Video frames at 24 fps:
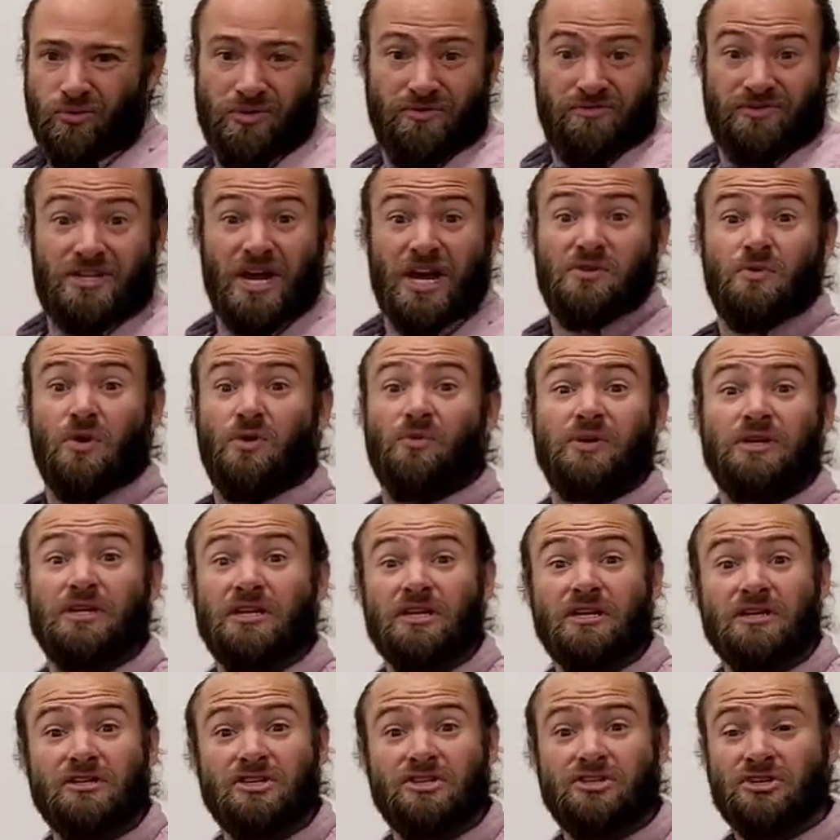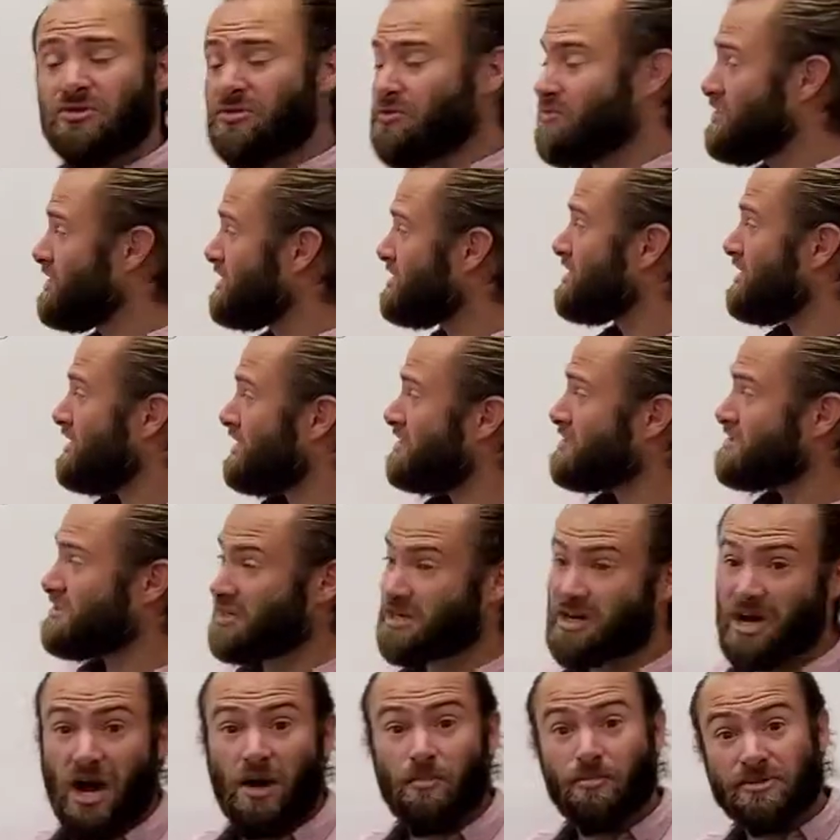we've done what we needed to do. This is
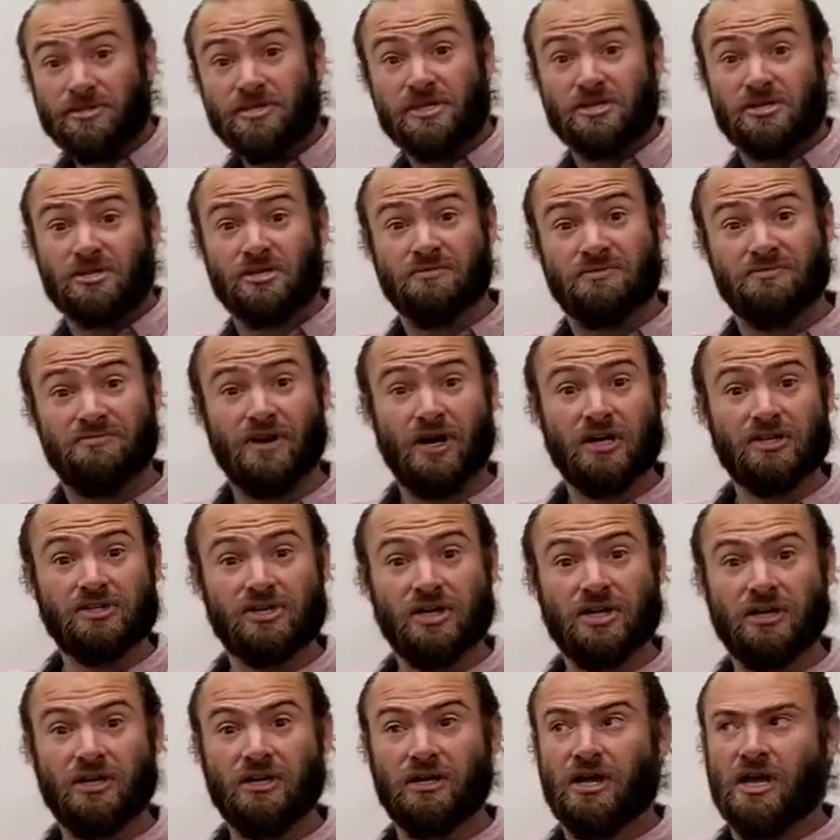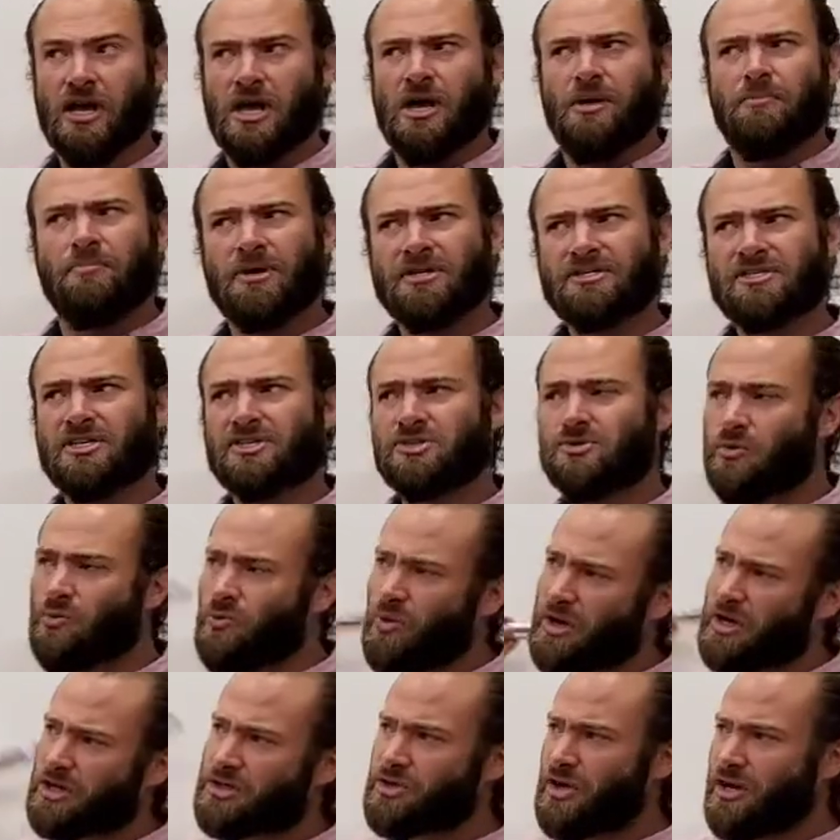the composition function. But since we
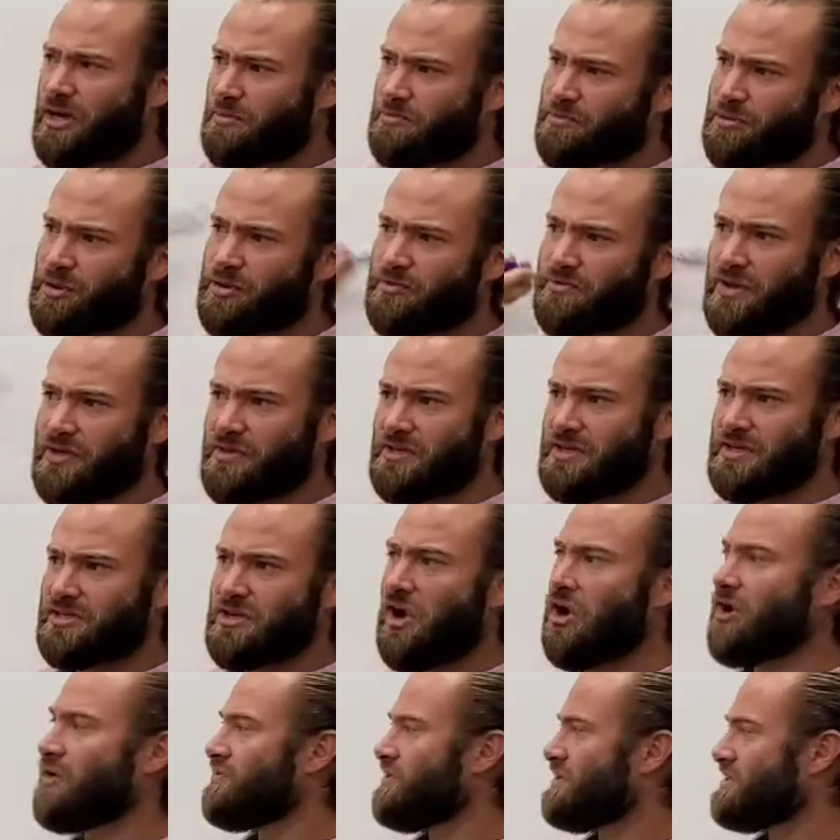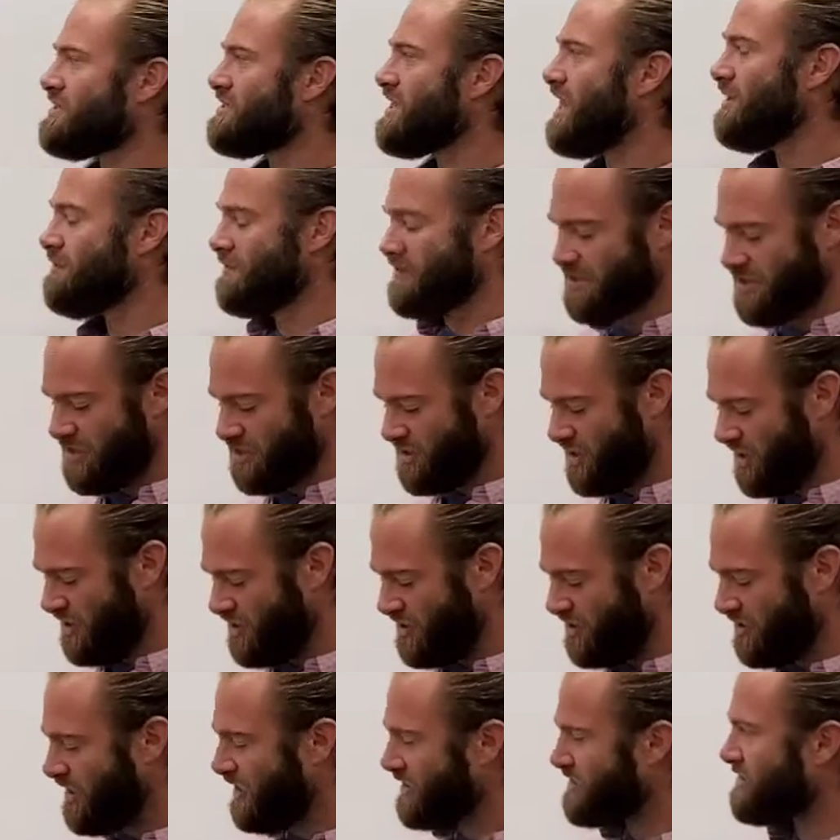want to try to prove that these aren't the same as each
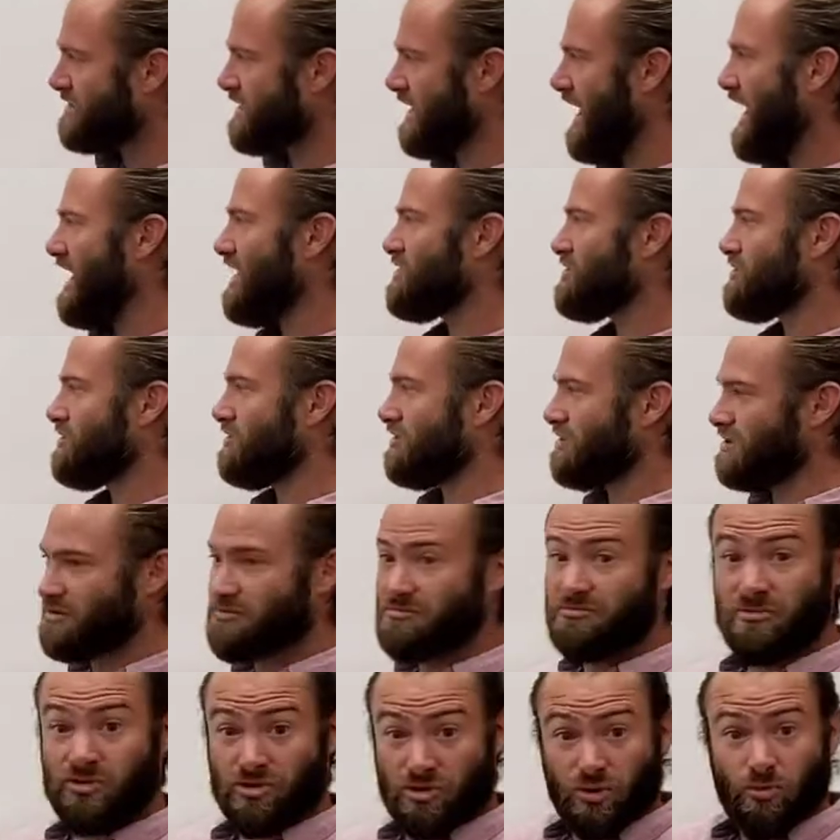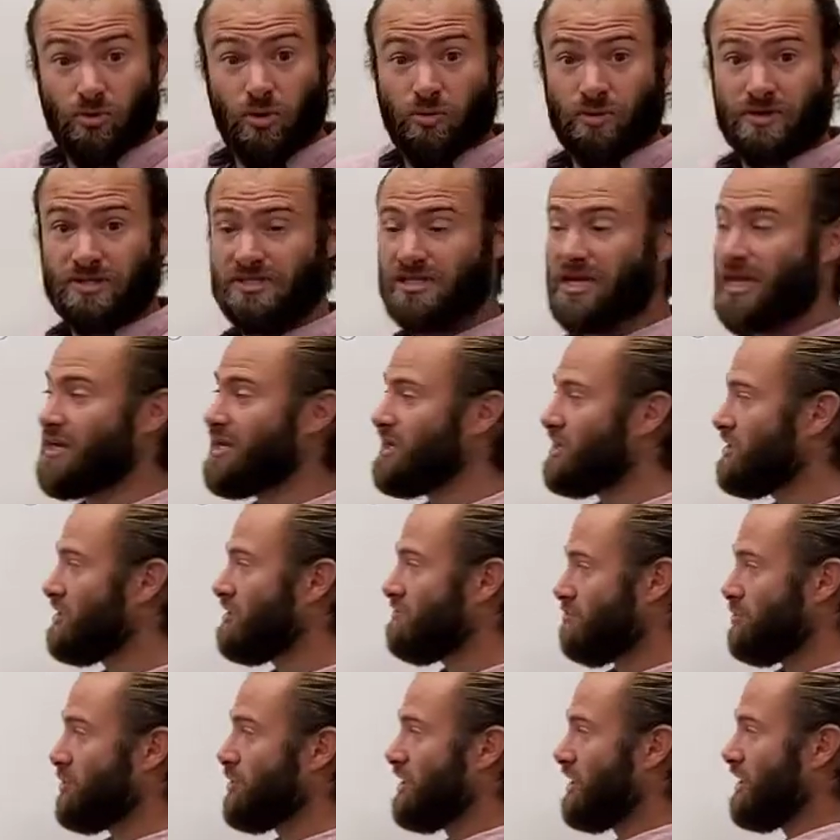other, let's actually do what we said
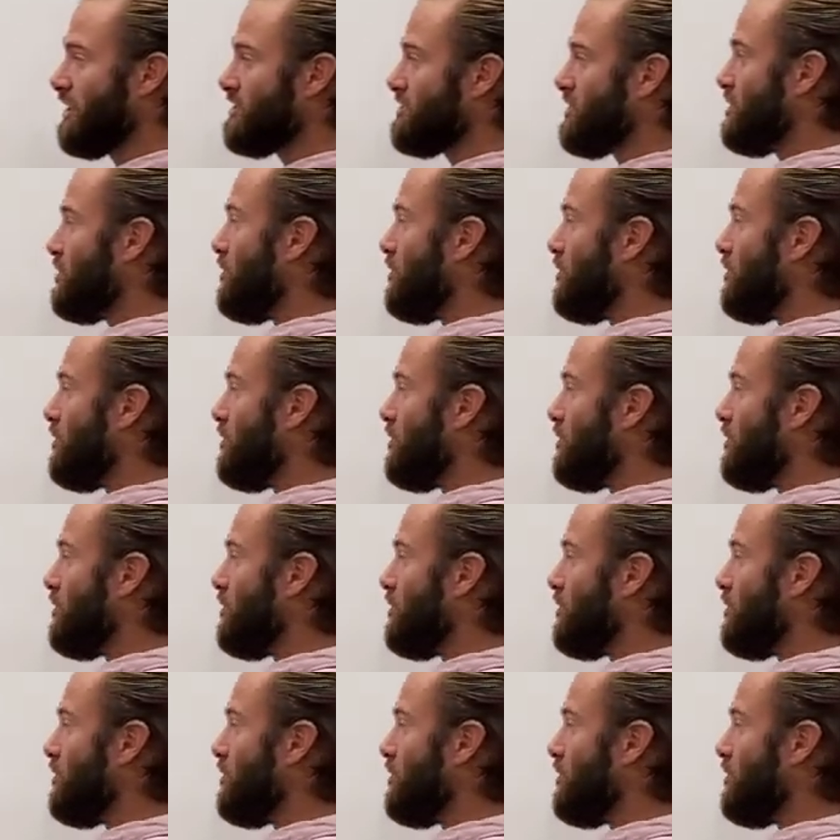and put it into